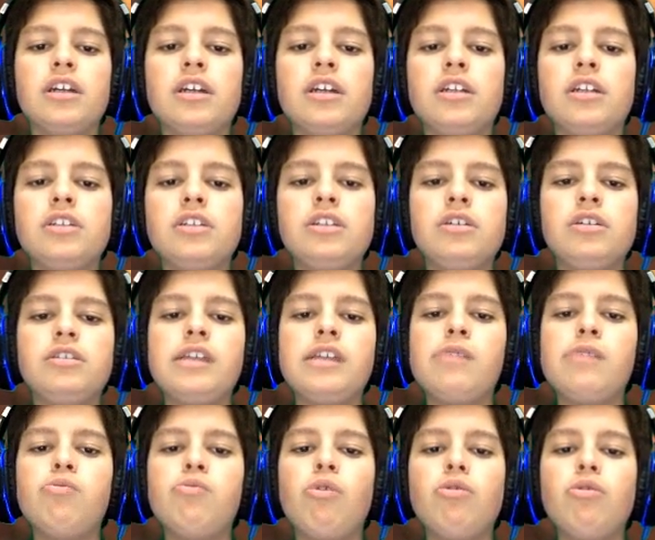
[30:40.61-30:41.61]
So they
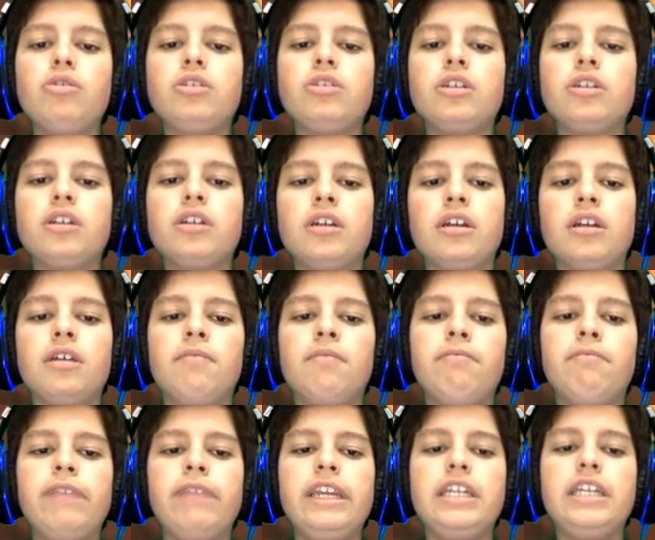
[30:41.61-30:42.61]
won't
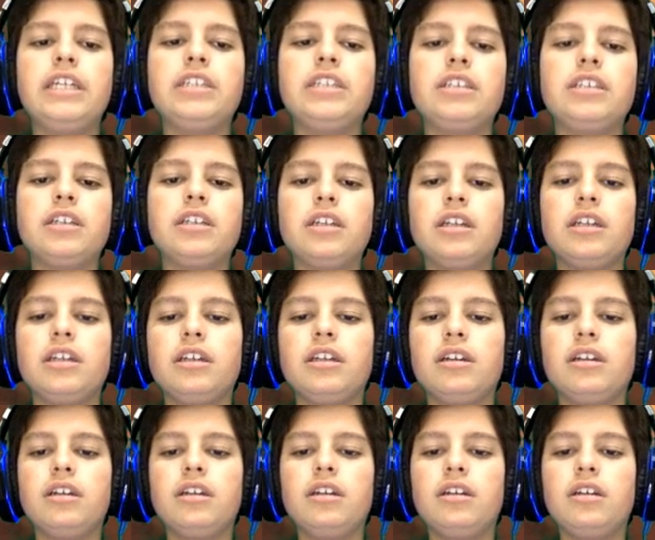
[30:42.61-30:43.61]
make it
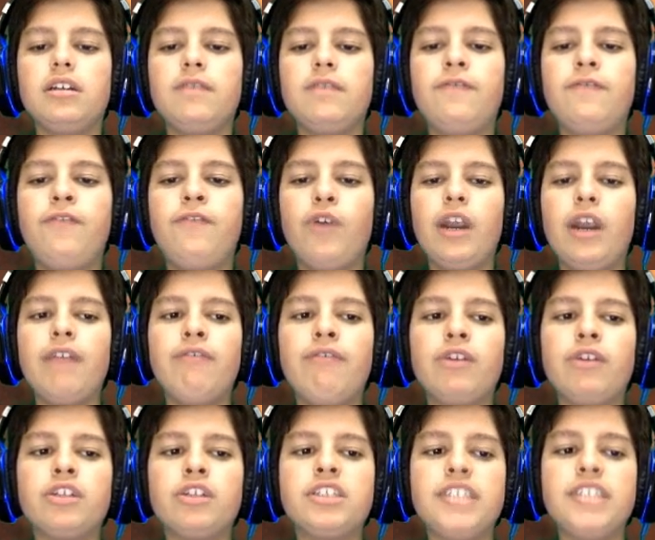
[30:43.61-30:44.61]
forever
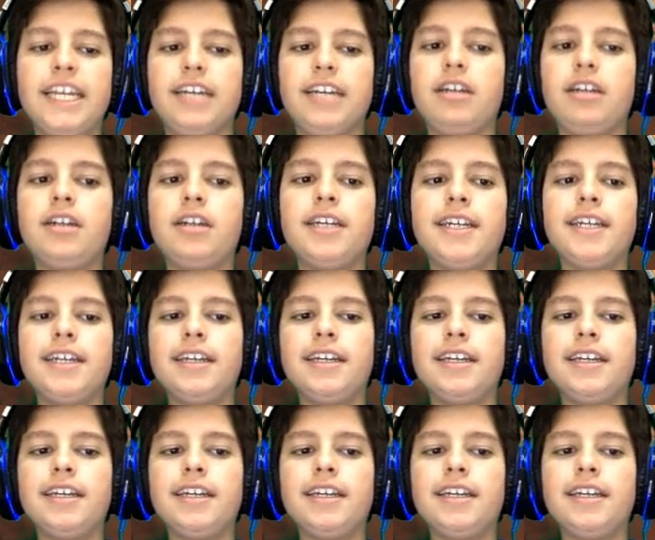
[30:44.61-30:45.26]
sick.